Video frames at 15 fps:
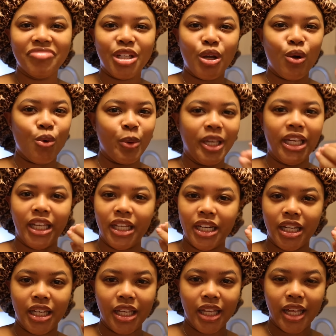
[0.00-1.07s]
Queen.
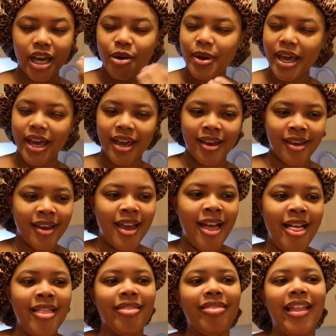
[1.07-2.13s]
Okay,
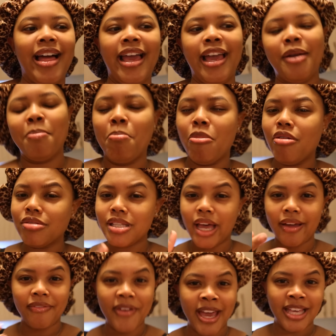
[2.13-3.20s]
like
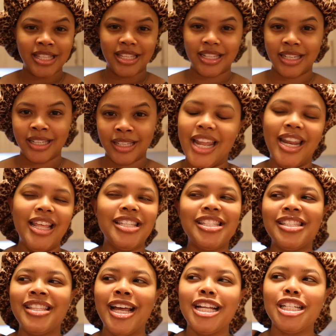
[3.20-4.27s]
multifaceted. And this is
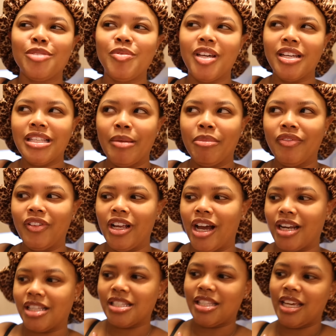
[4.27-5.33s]
not just because I'm a
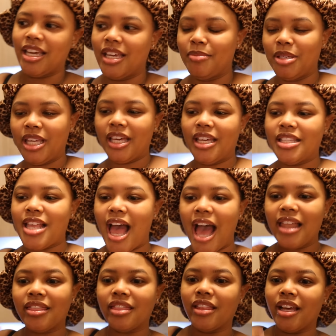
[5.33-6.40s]
Rihanna stan, because
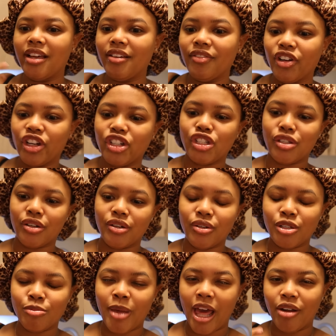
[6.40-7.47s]
I love her
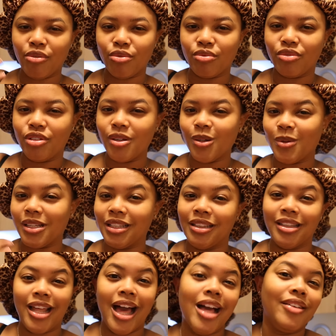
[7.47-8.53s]
songs, but I don't know a
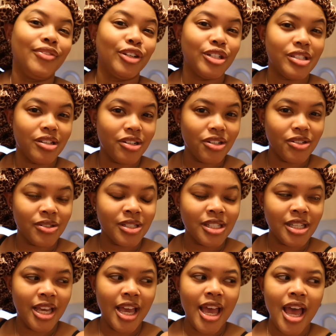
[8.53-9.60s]
lot of her
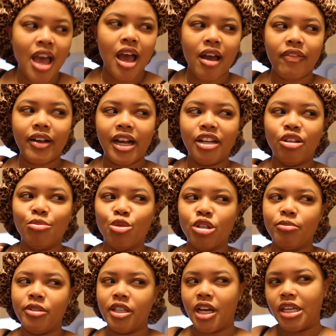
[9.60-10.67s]
songs. I feel like I know more
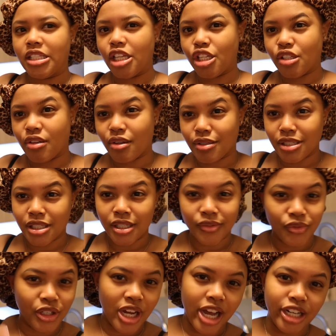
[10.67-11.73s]
Beyonce songs than
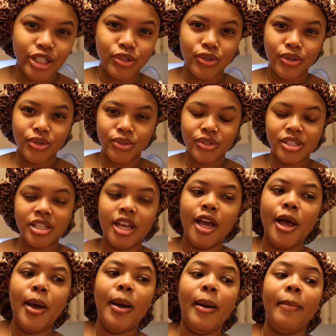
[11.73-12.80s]
Rihanna songs,
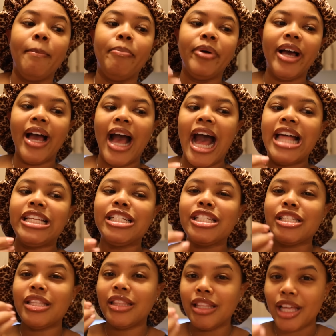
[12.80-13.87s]
but I
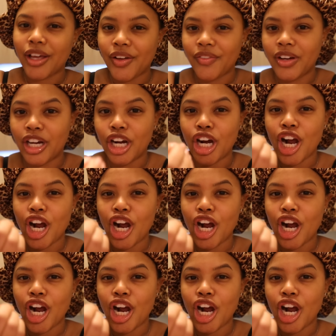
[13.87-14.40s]
just love